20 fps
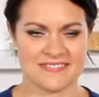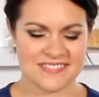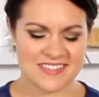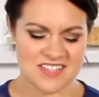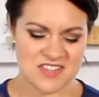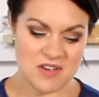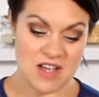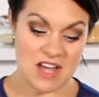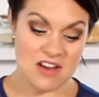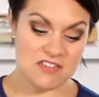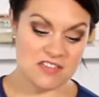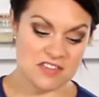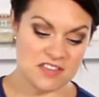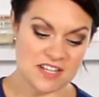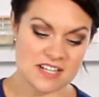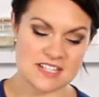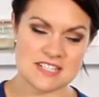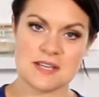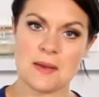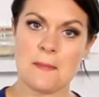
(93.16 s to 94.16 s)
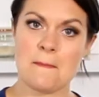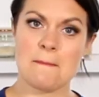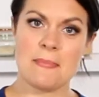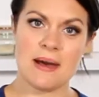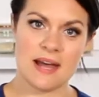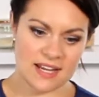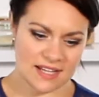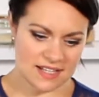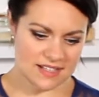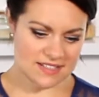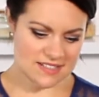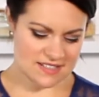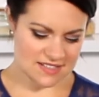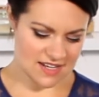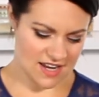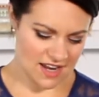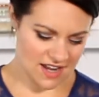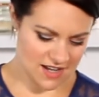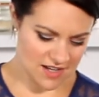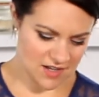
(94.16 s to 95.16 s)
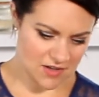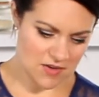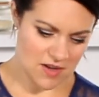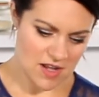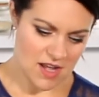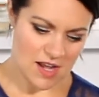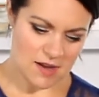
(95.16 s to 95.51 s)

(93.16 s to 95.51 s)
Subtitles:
So everything's combined now.